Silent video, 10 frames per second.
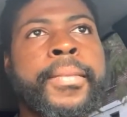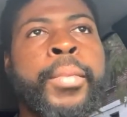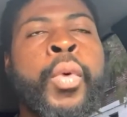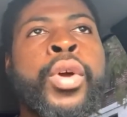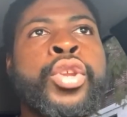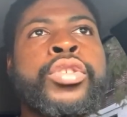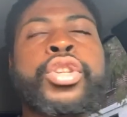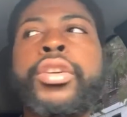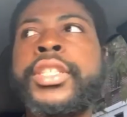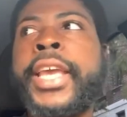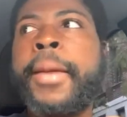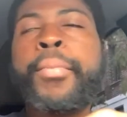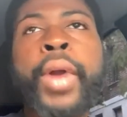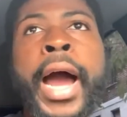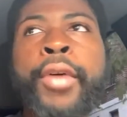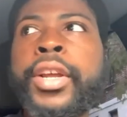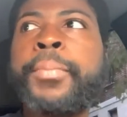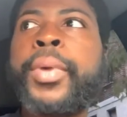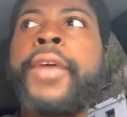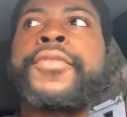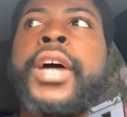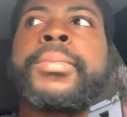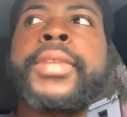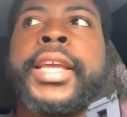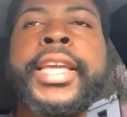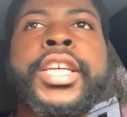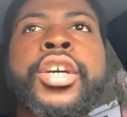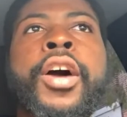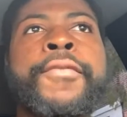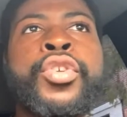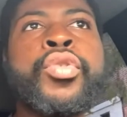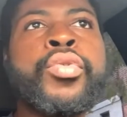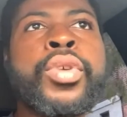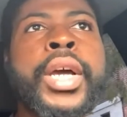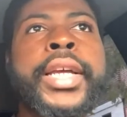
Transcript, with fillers: But when you start to get proud and puffed up thinking it's of you,